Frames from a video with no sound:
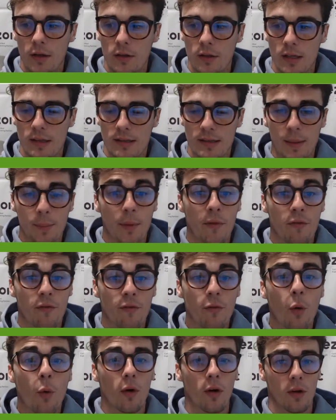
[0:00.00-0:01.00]
December
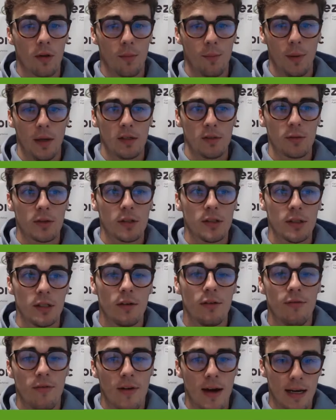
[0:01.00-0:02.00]
4th, because we're
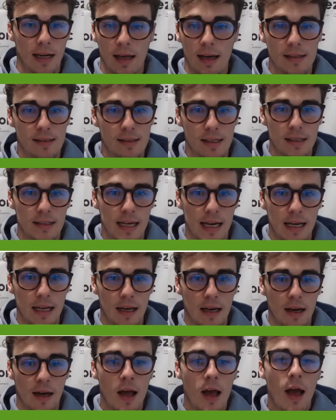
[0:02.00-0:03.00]
still finalizing
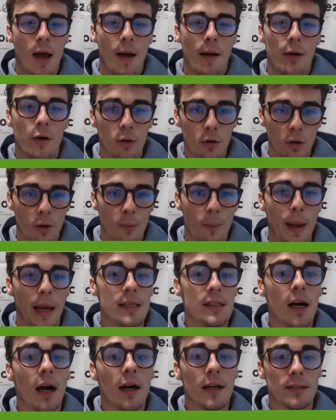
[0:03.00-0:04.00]
data. Google
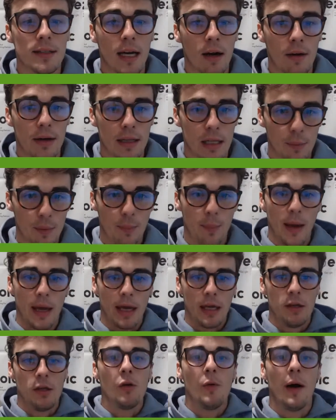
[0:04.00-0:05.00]
pays us out, and then we pay
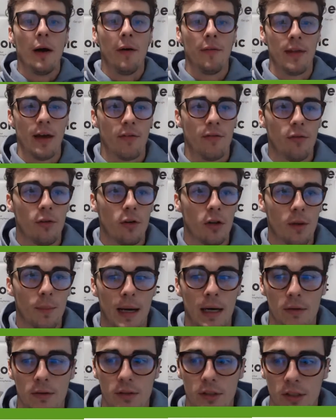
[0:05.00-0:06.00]
you out that full
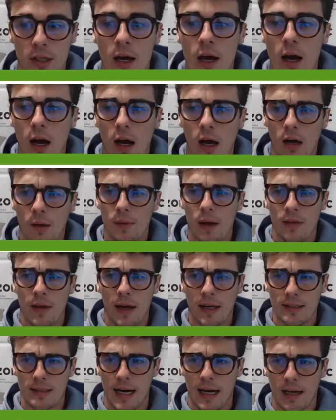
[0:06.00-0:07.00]
amount, and
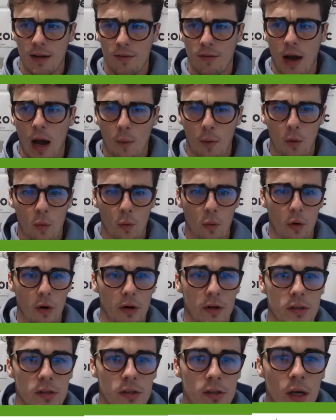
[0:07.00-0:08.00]
that's kind of how it
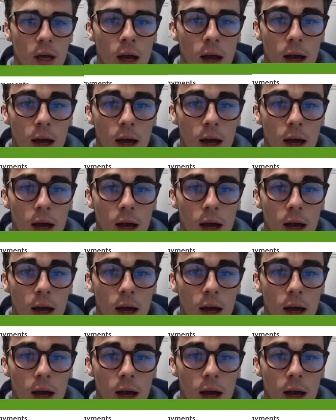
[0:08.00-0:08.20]
works.